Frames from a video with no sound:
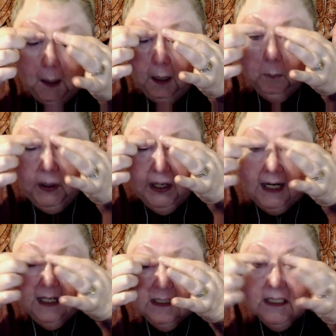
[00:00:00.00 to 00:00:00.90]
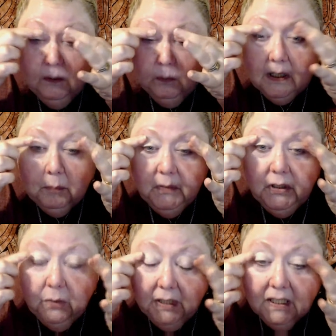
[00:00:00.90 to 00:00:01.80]
But I can see what I'm
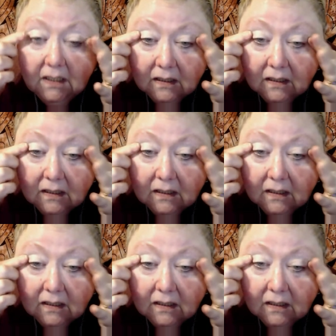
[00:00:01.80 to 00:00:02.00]
doing.